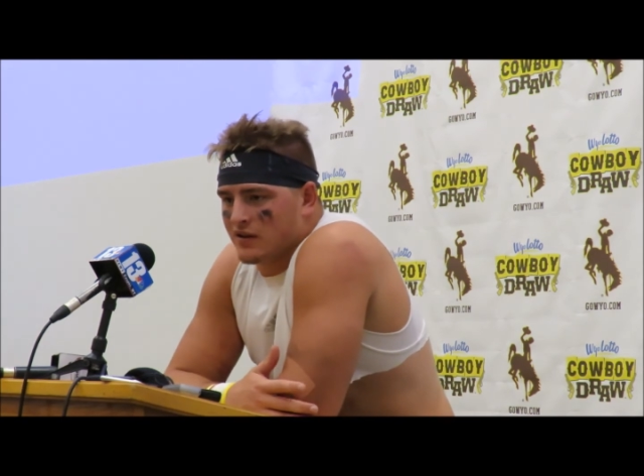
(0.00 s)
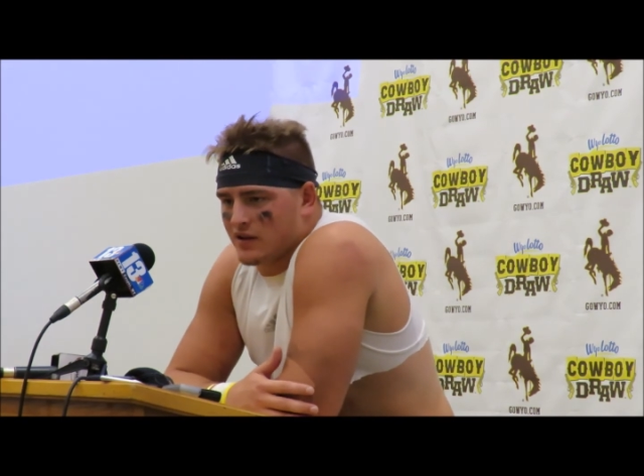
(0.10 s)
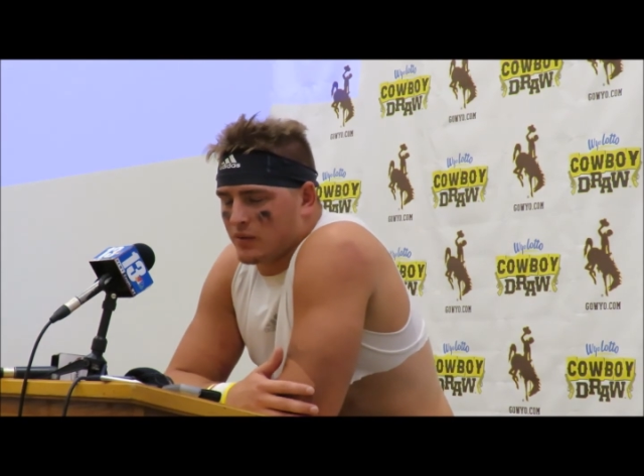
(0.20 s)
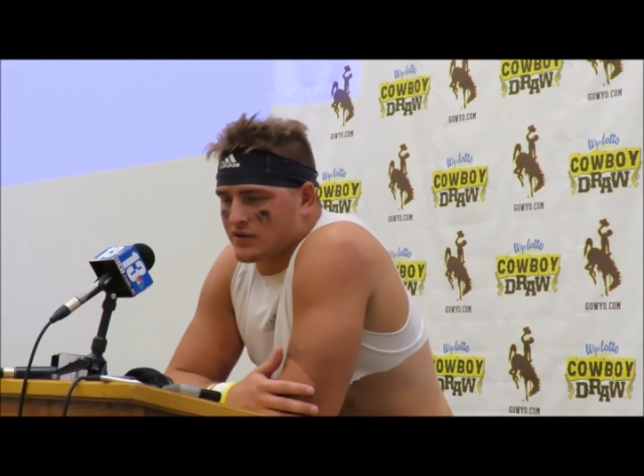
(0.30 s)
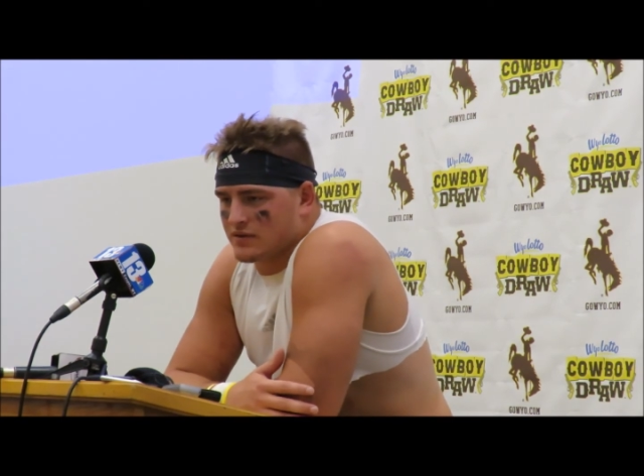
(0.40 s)

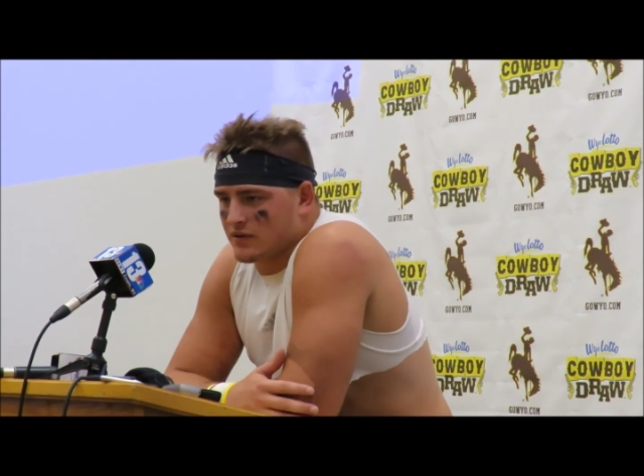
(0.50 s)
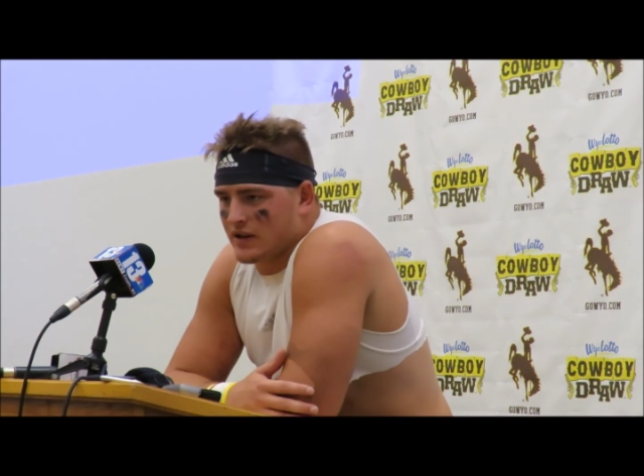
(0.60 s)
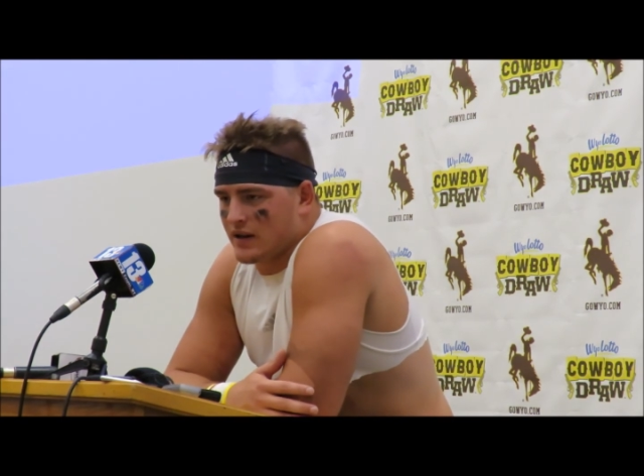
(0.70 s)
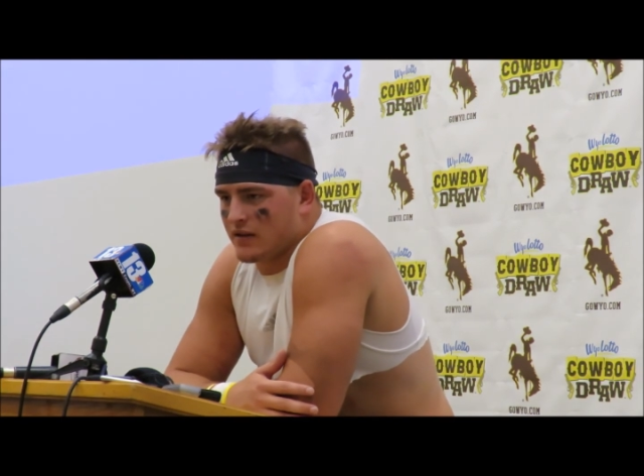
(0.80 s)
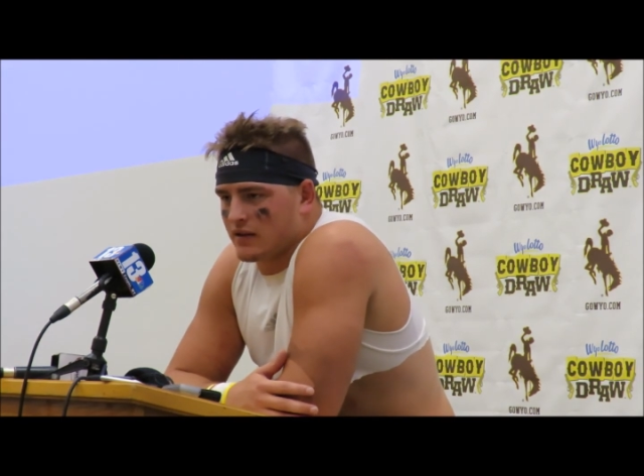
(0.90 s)
it wasn't
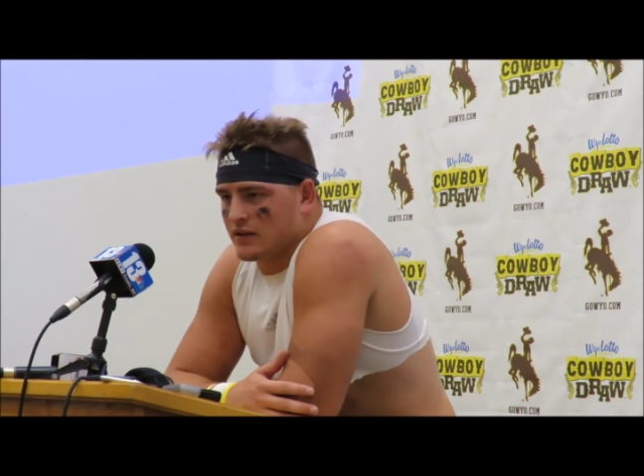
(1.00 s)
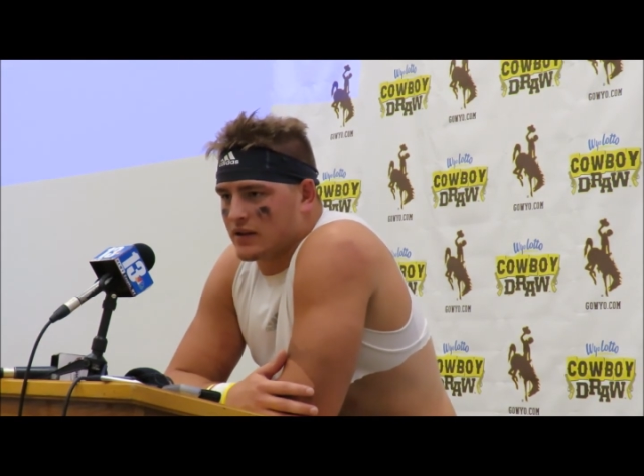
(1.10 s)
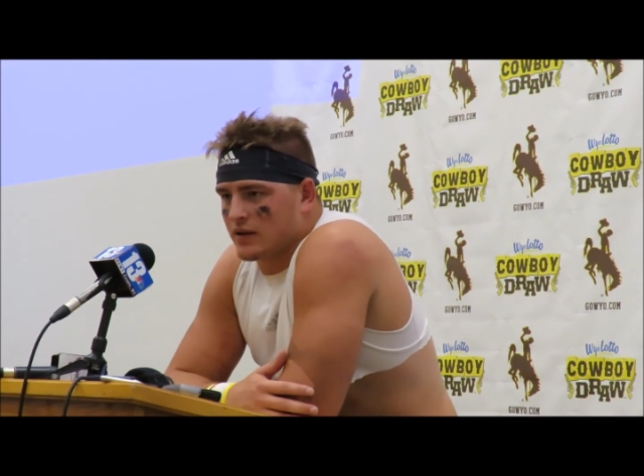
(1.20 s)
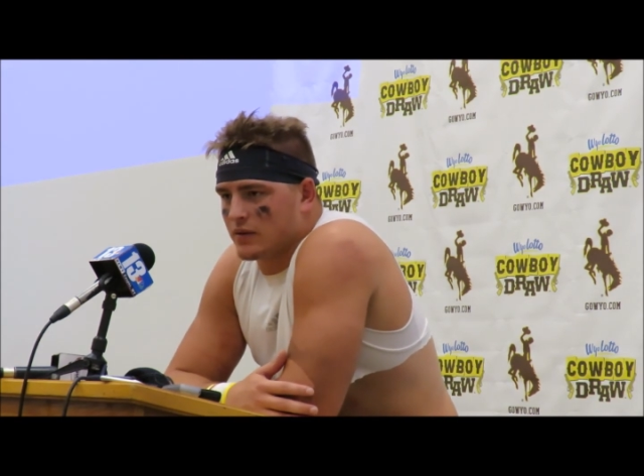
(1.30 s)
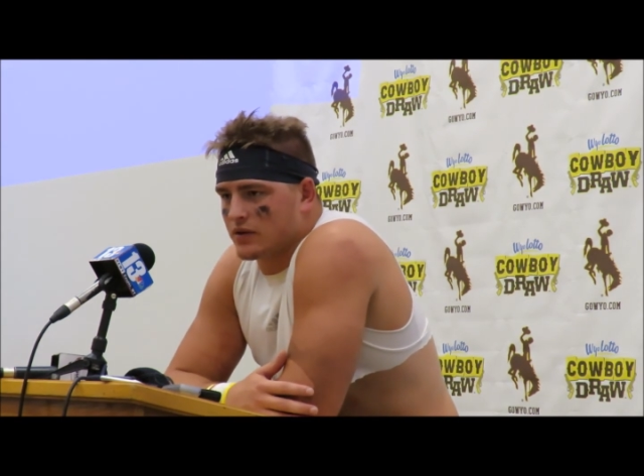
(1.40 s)
really anything that
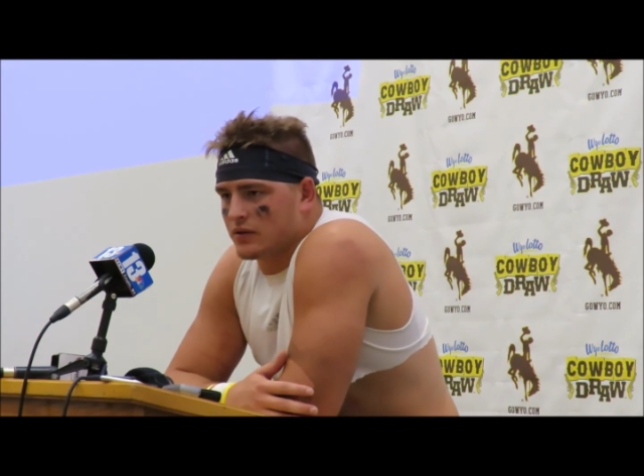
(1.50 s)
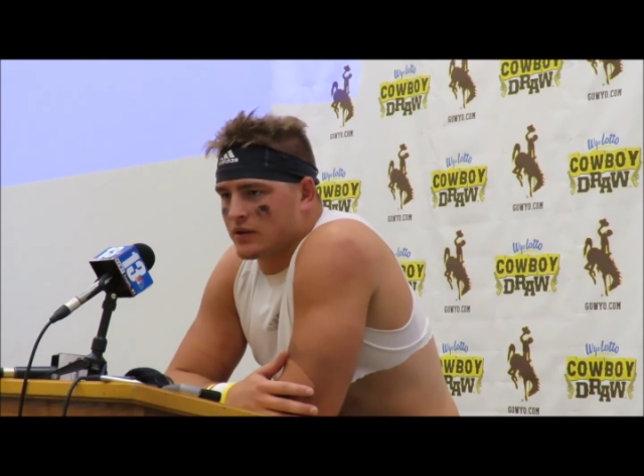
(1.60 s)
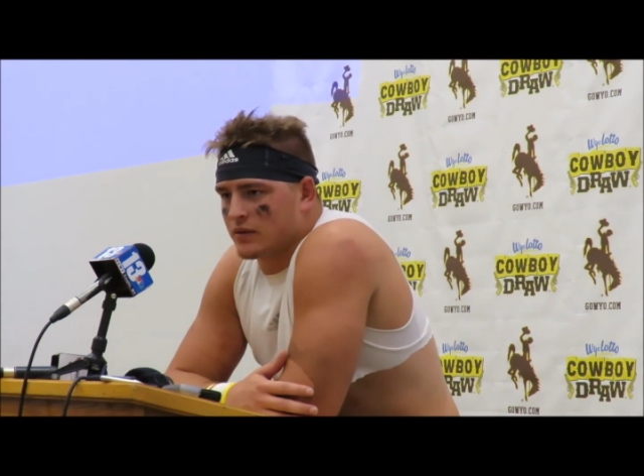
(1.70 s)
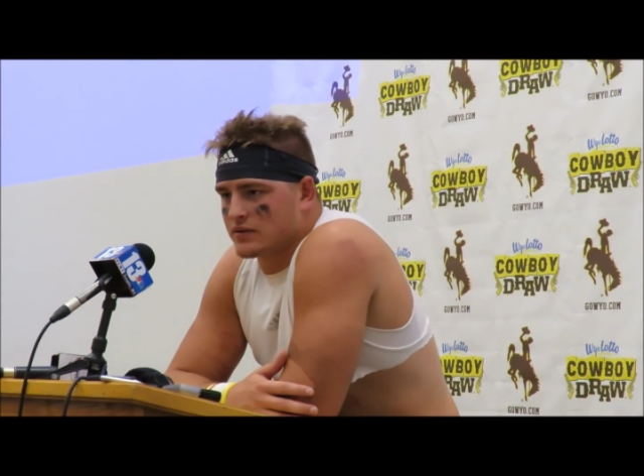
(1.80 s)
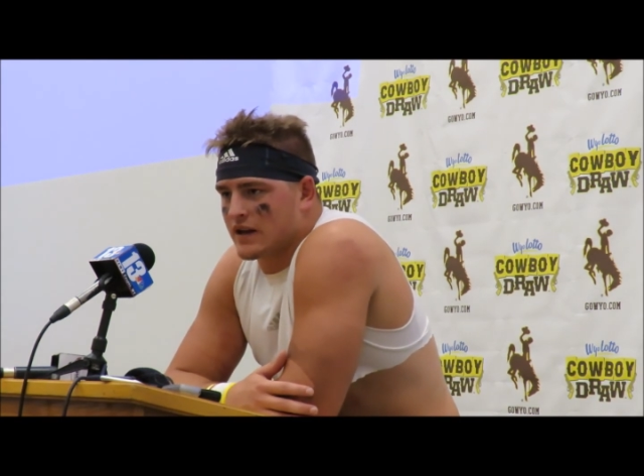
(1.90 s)
they were doing
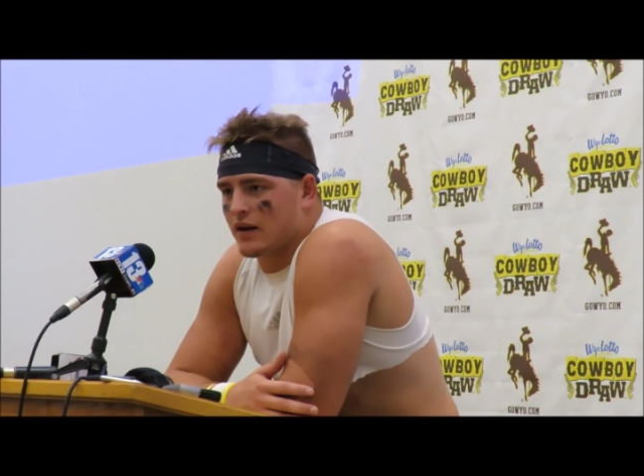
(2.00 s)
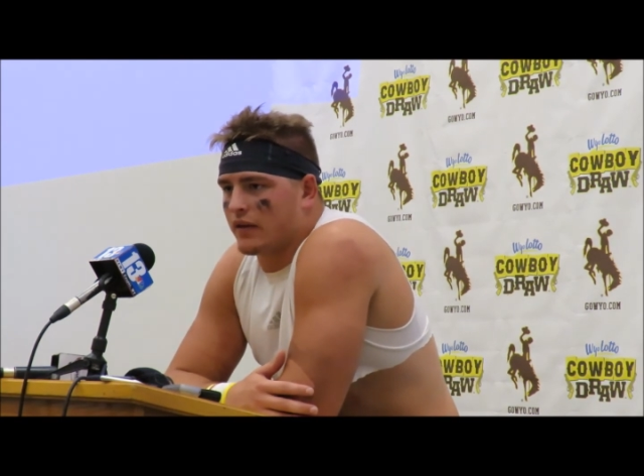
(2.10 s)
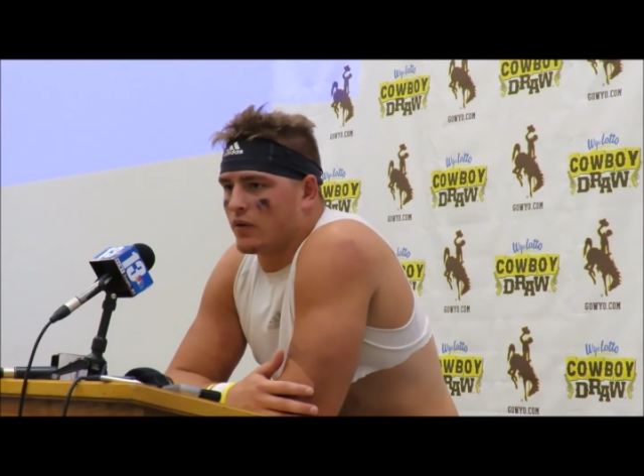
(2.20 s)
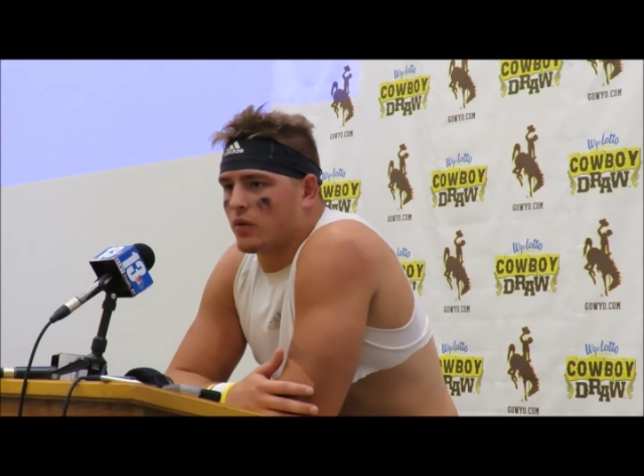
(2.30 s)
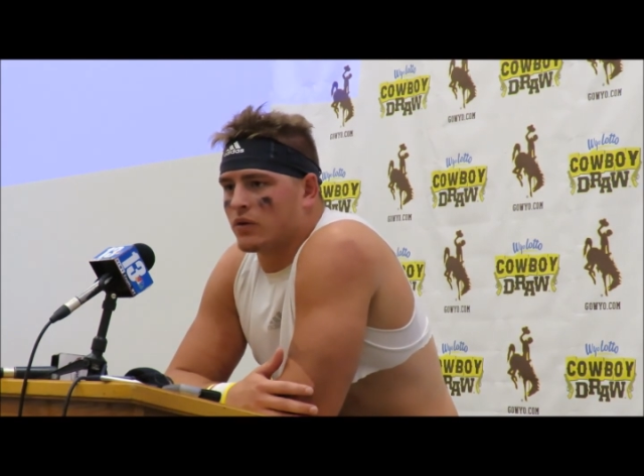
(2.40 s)
that was out of
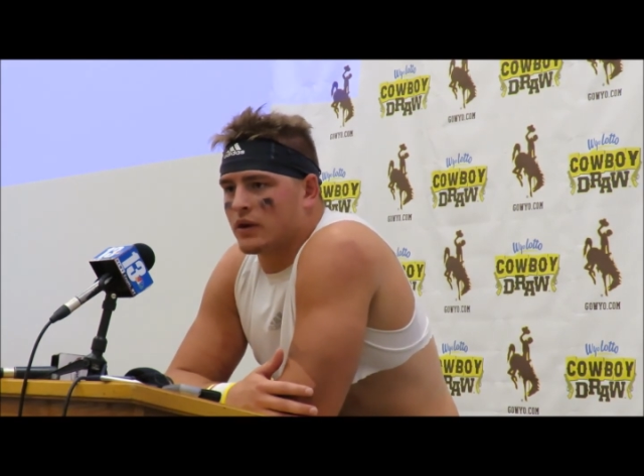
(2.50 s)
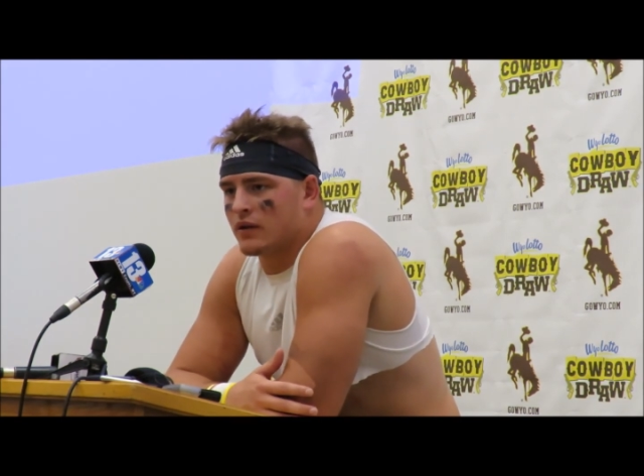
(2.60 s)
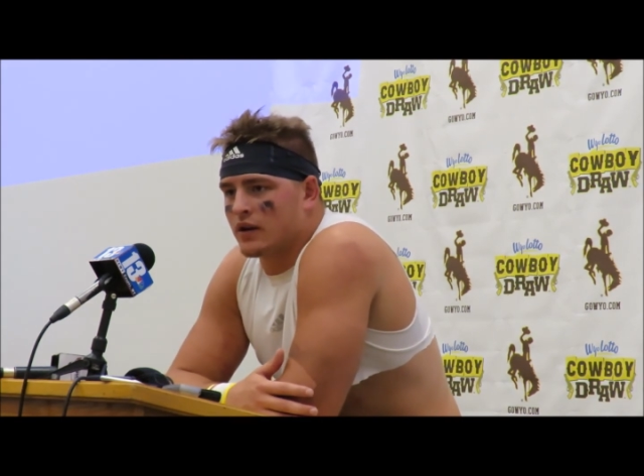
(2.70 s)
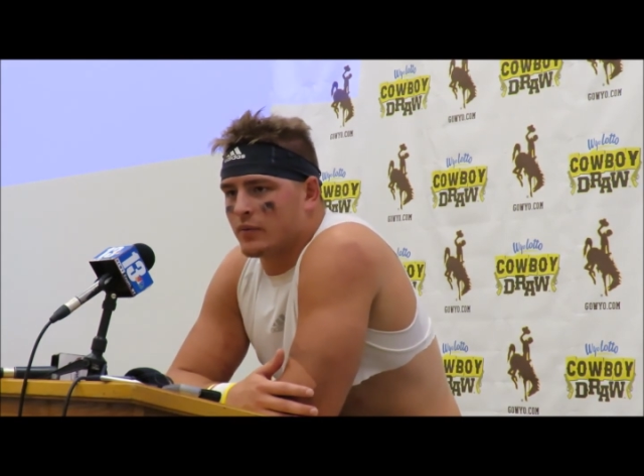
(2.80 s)
the ordinary.